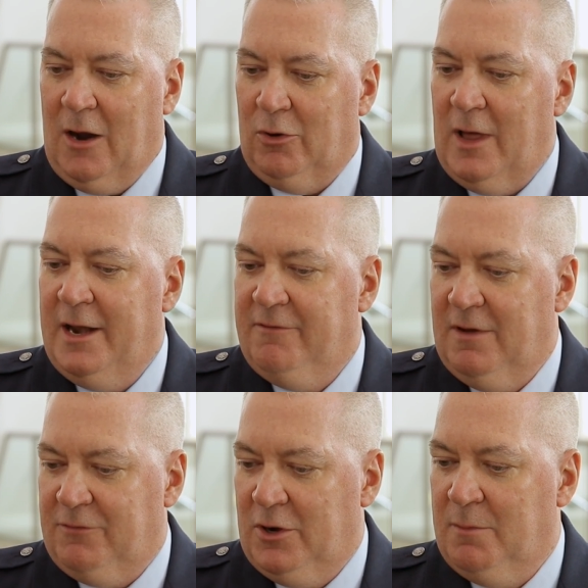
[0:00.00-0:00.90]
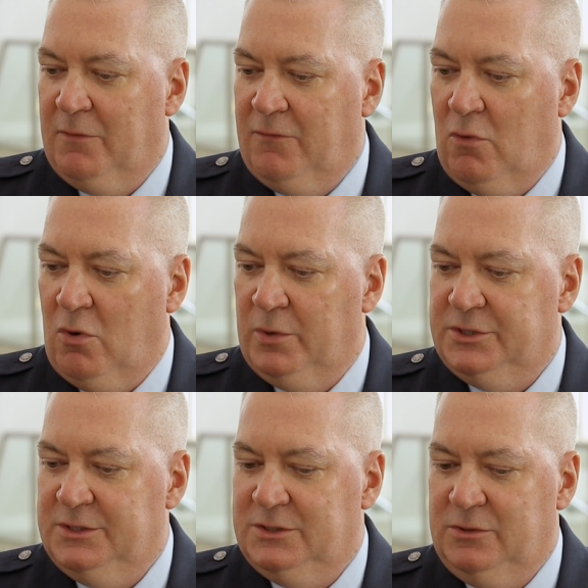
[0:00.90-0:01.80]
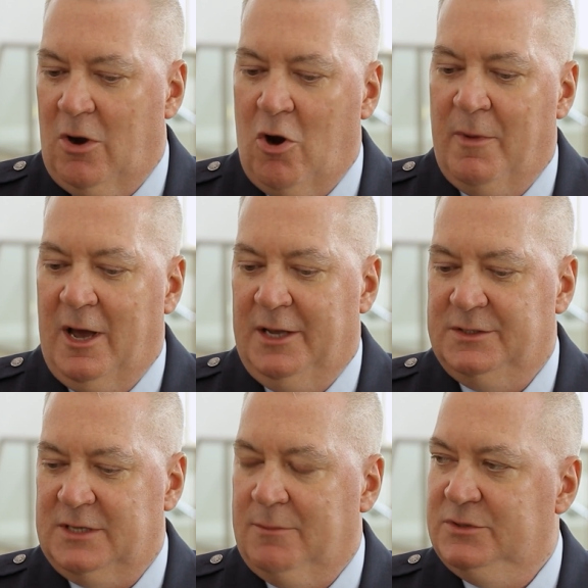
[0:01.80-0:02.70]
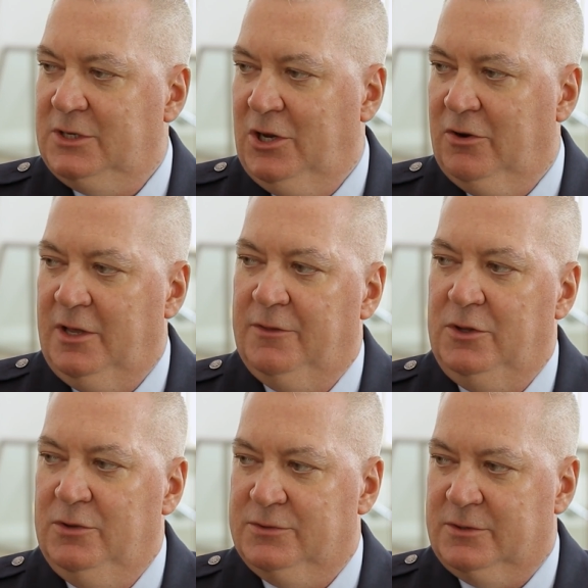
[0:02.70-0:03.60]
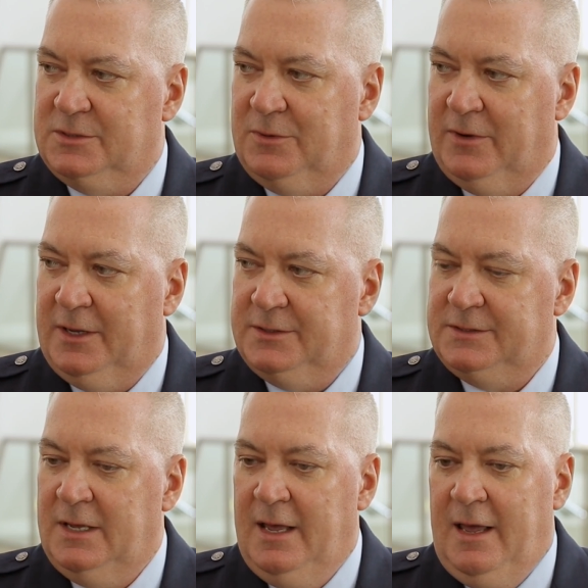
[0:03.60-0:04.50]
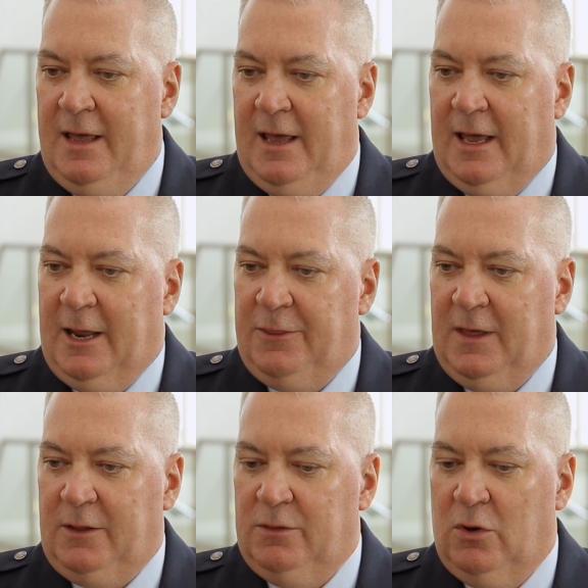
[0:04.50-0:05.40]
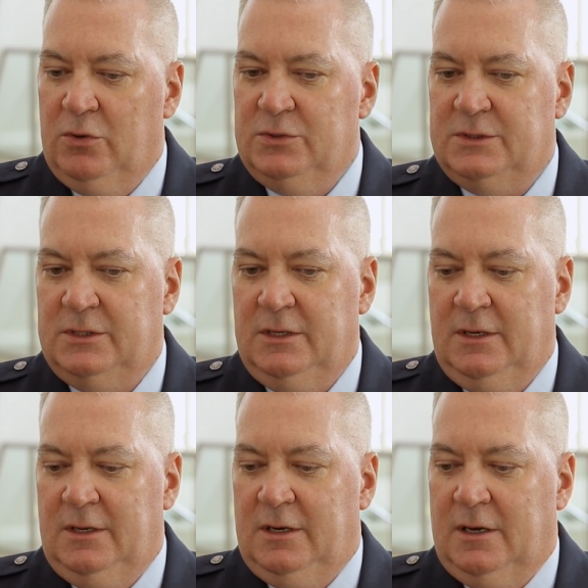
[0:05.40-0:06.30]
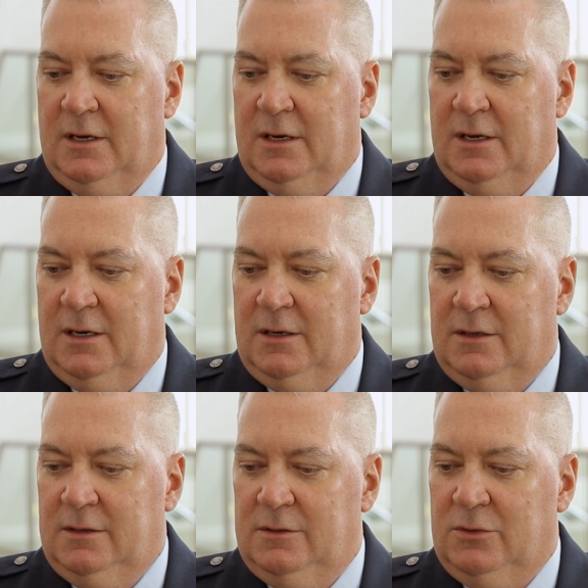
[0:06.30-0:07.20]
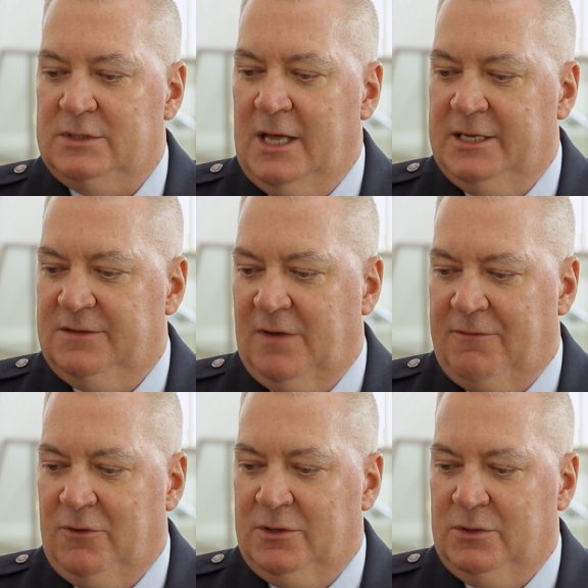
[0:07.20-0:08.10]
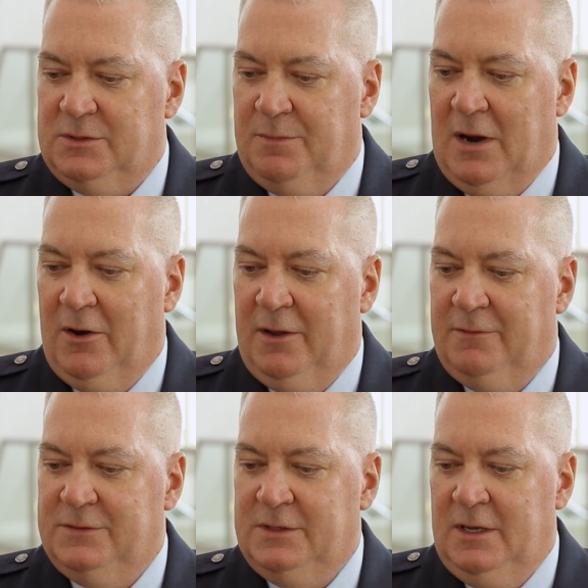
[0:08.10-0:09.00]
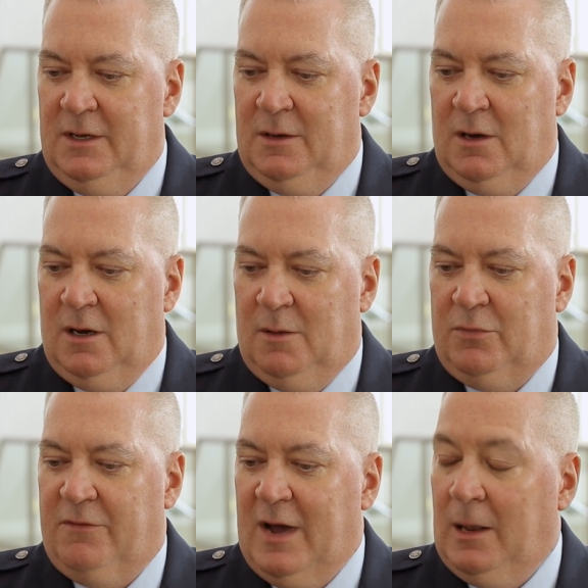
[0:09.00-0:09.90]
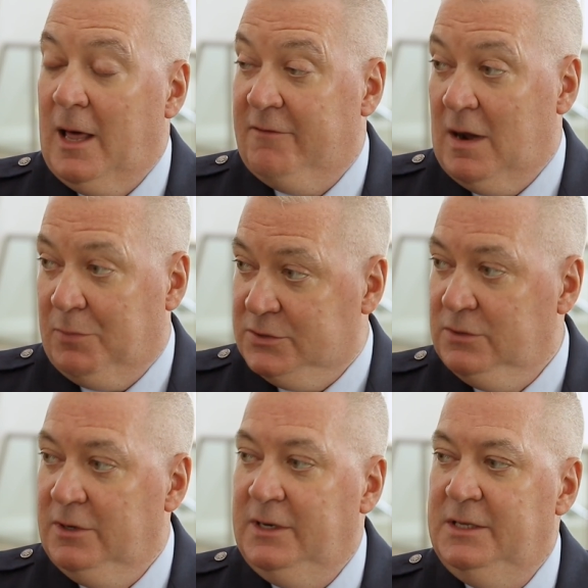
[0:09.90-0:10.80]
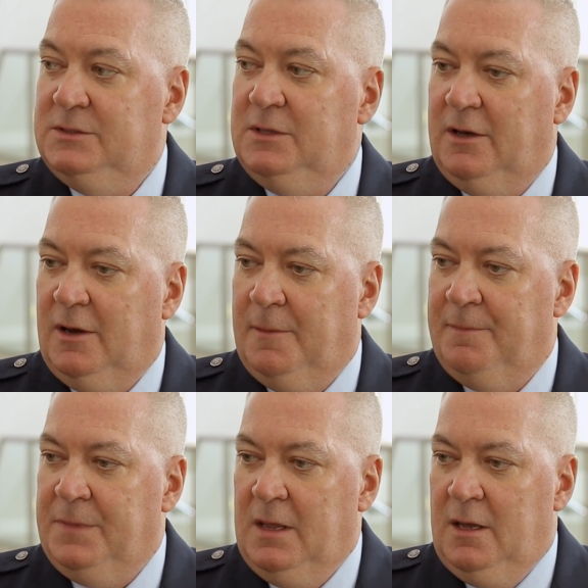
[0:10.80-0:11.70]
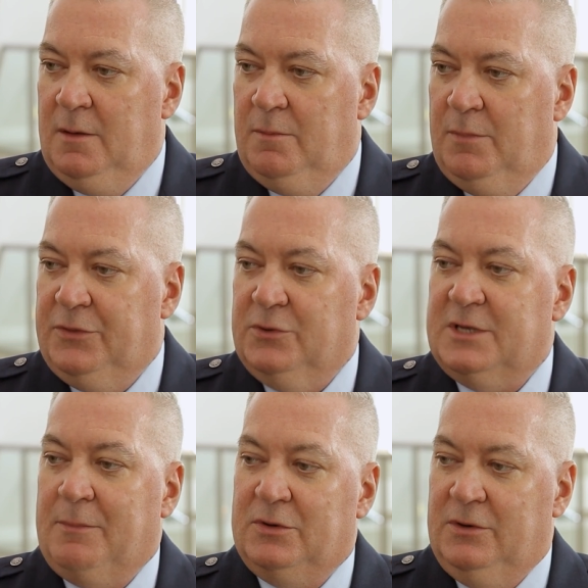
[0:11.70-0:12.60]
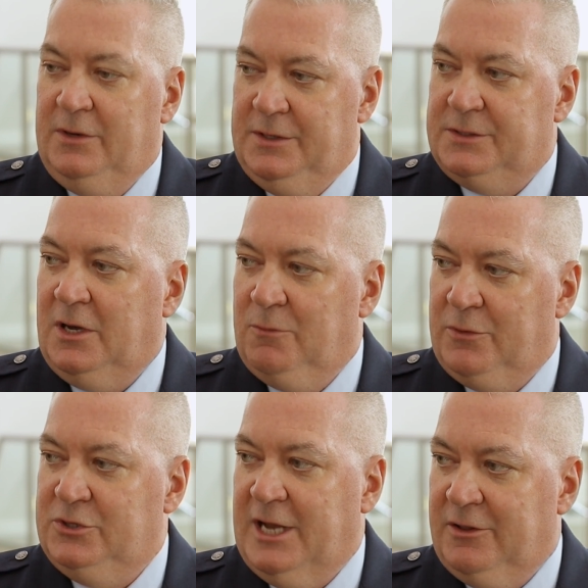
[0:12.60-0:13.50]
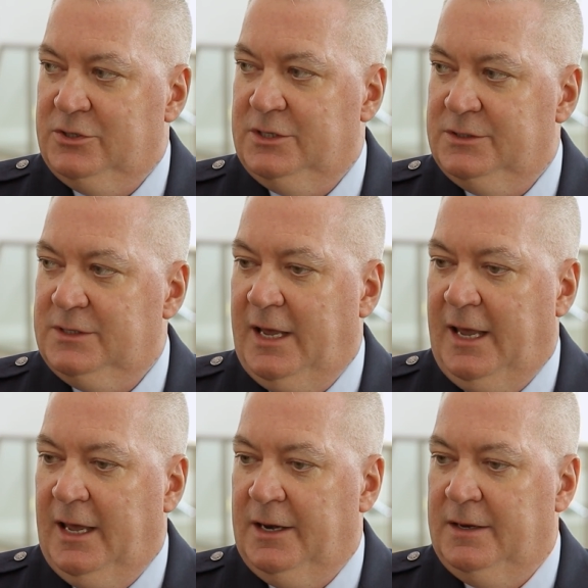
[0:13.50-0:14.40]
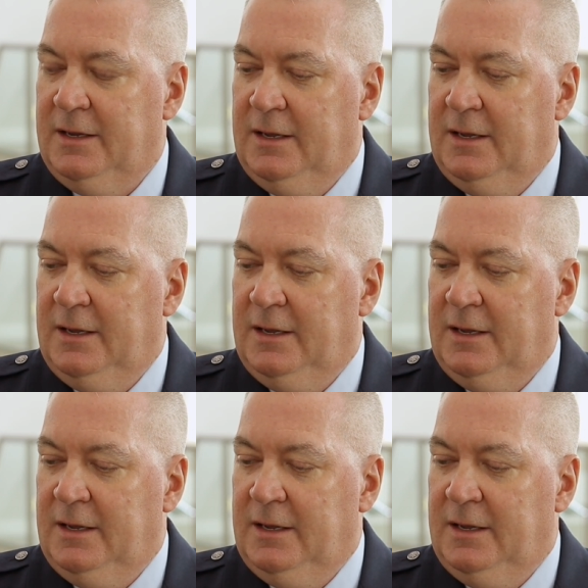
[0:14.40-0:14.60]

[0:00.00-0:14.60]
line of effort number 4, which is to harmonize cybersecurity and the user experience. And I think those lines of effort, those imperatives, provide a lot of opportunities, but those opportunities come with challenges, and